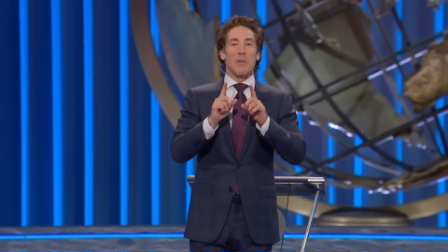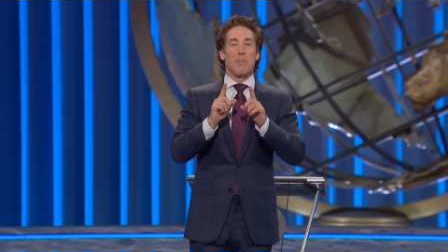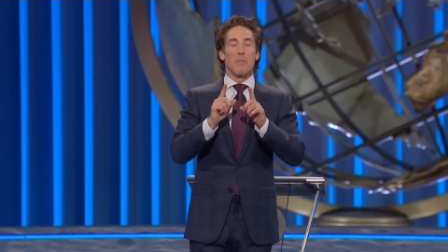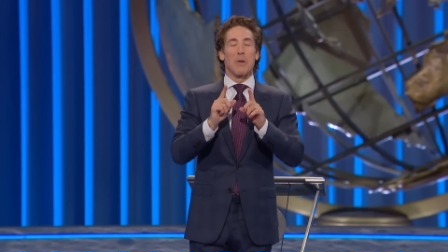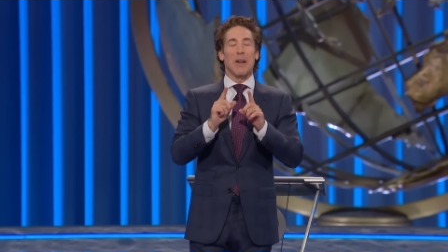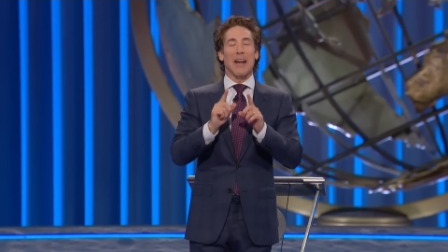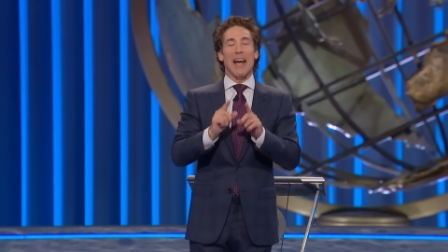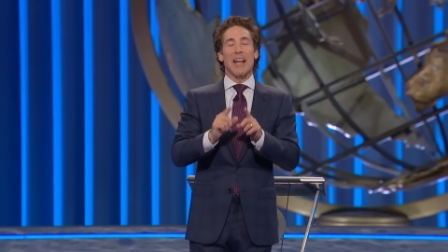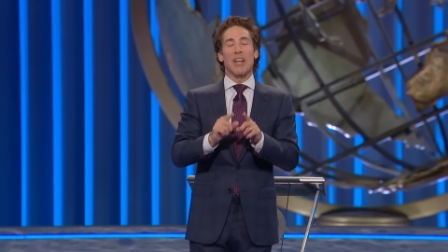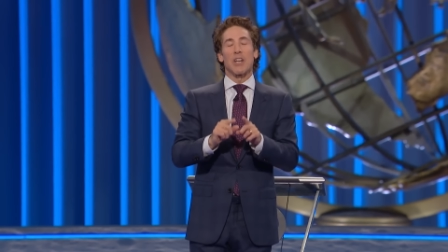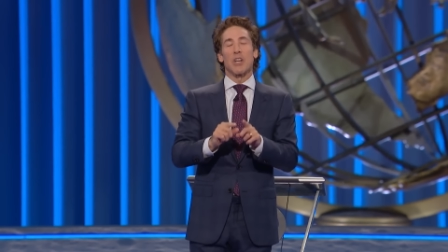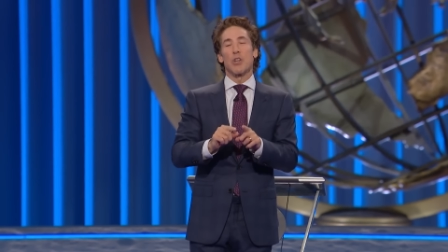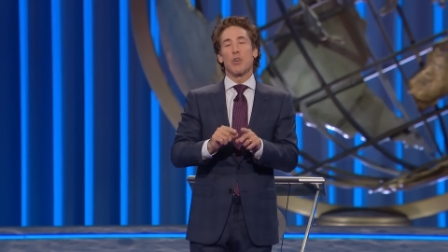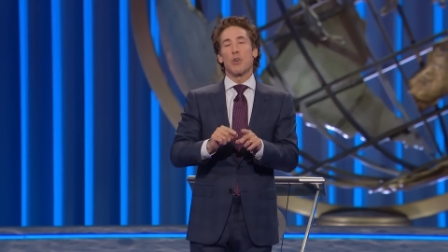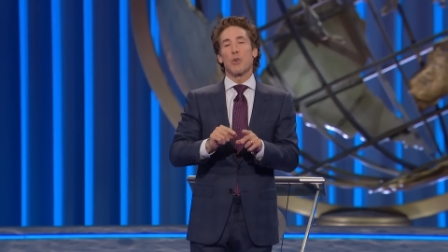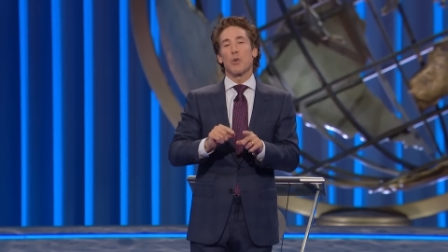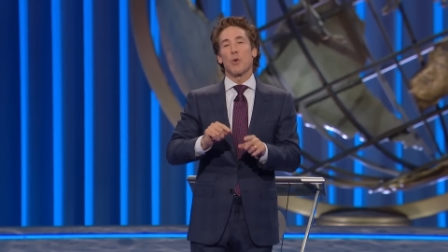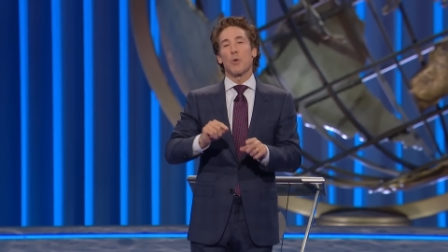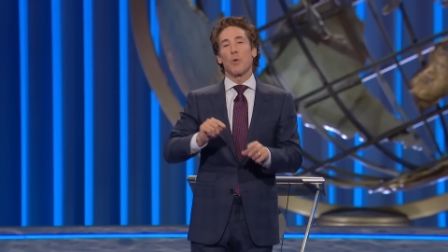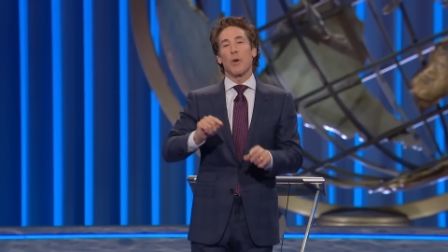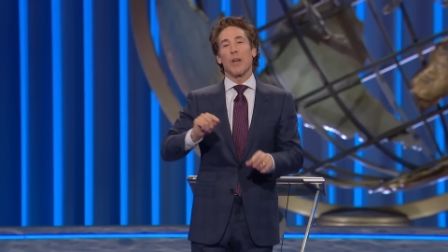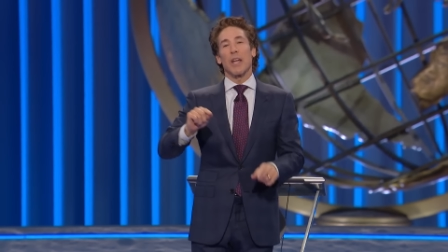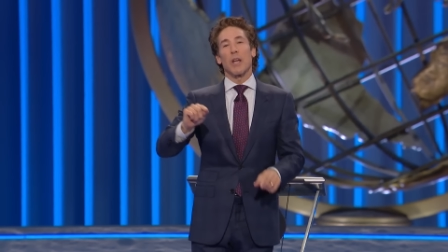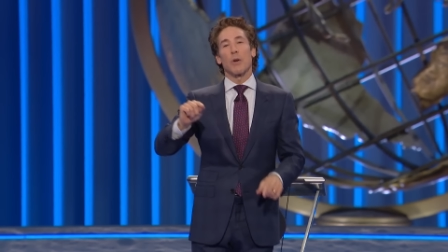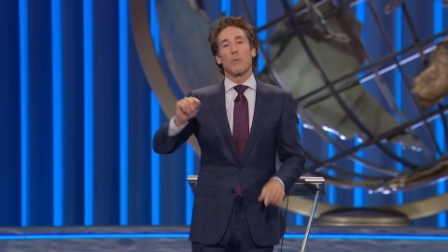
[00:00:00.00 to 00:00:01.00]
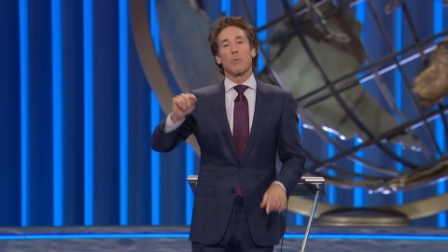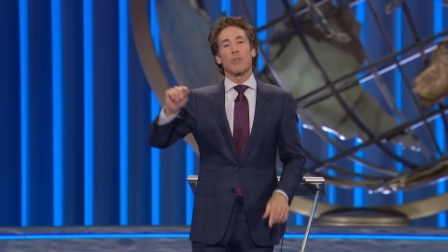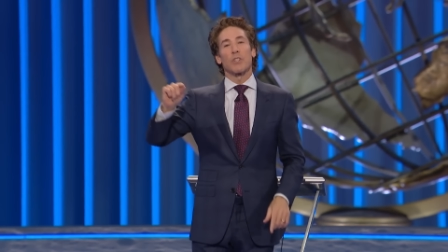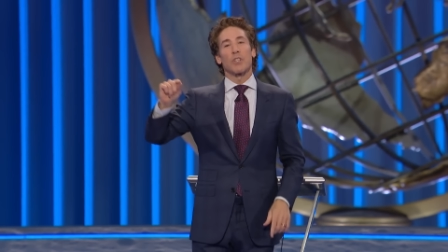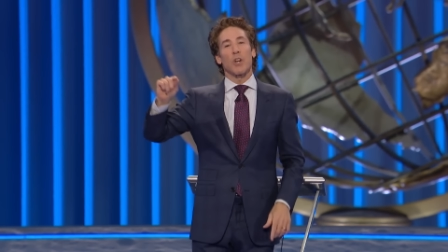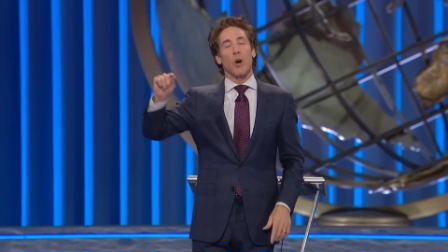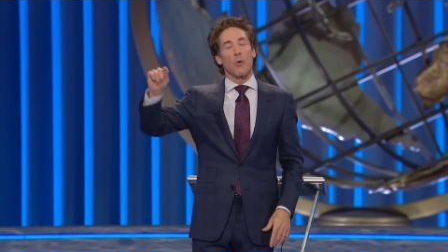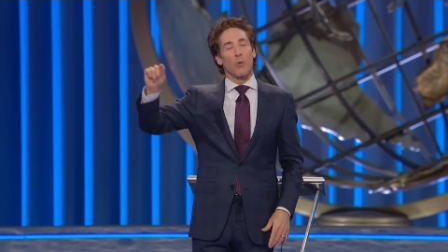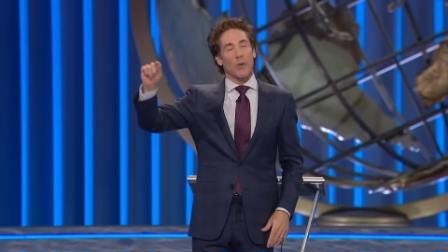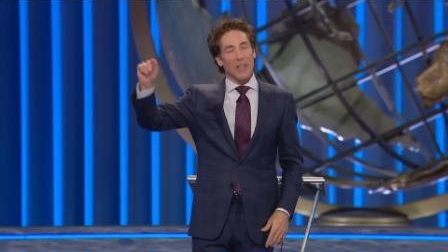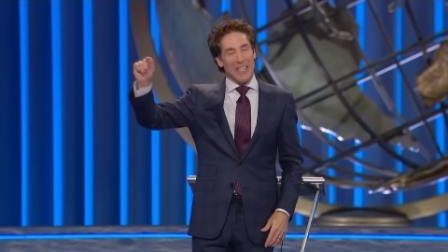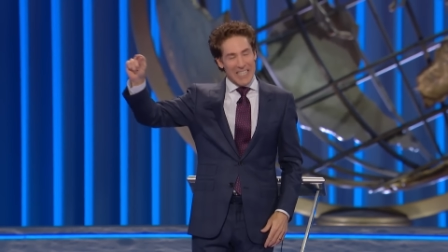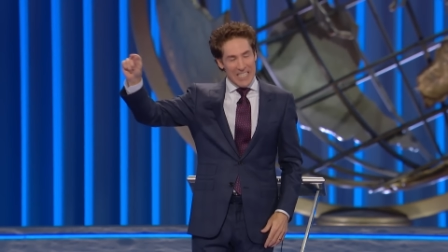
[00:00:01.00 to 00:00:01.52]
but I knew it was
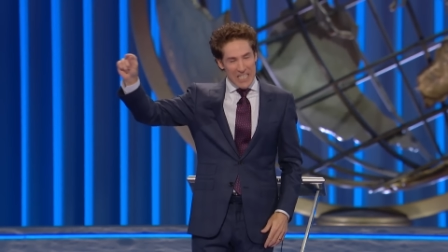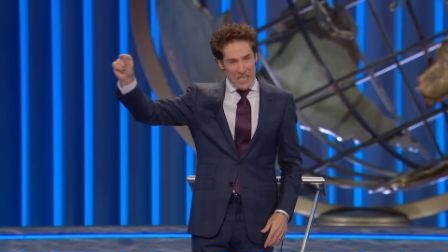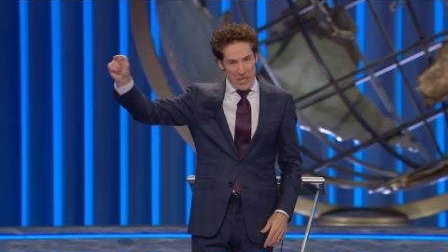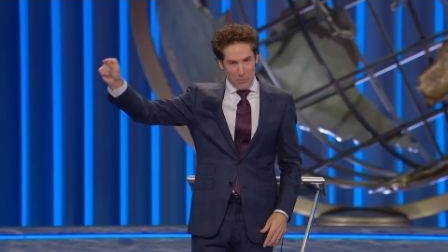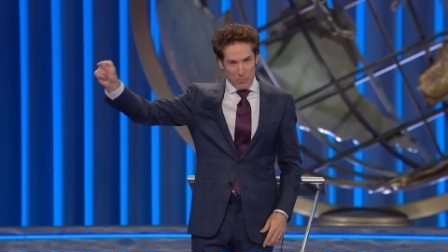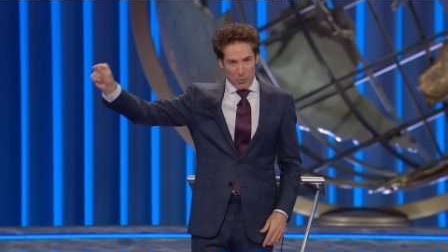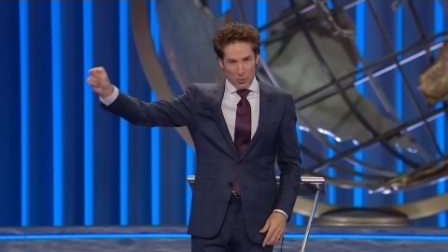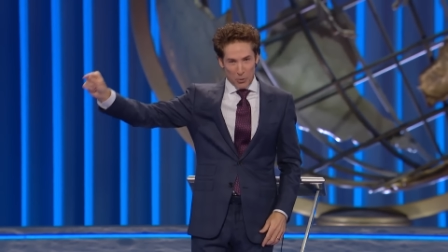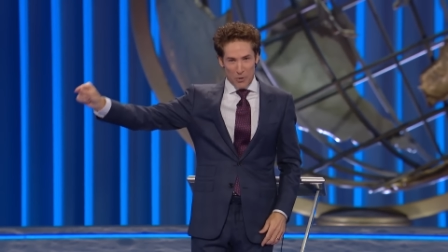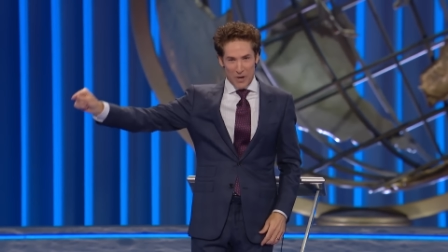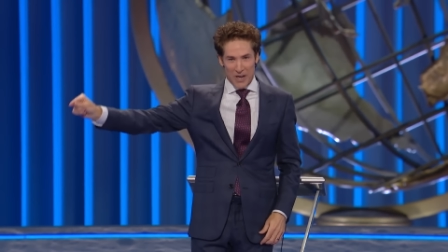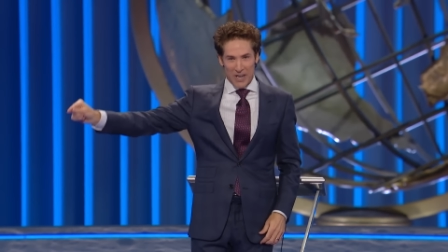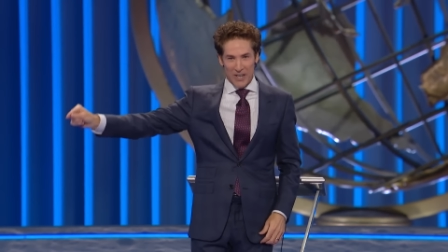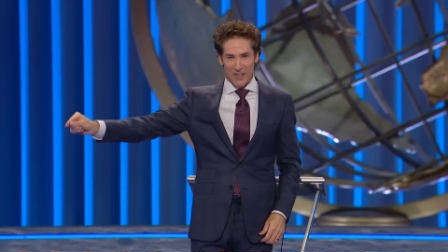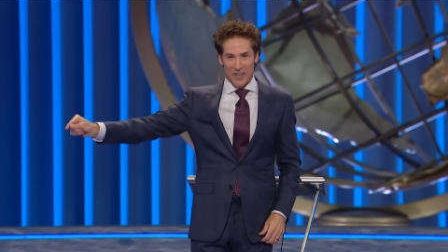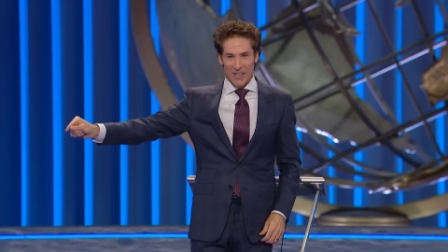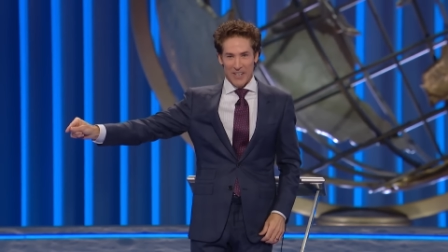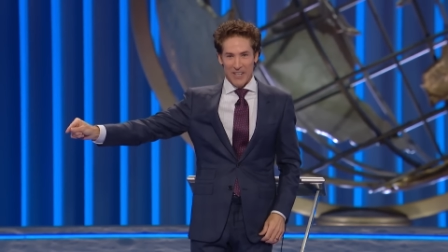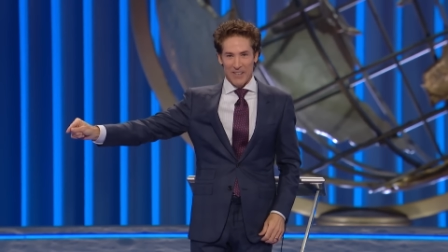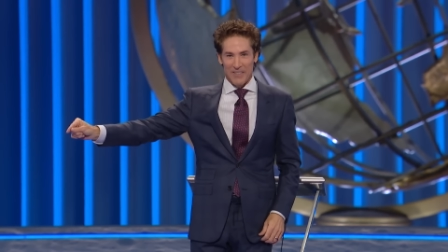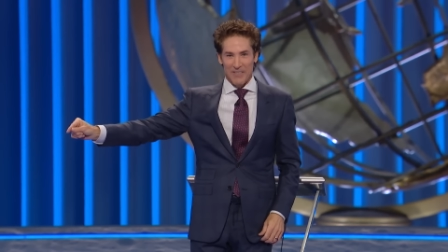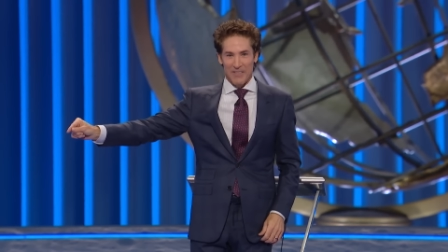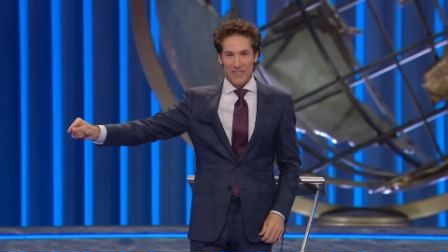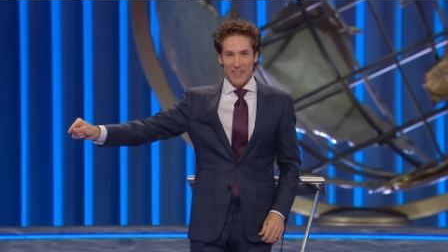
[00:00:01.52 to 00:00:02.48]
only temporary.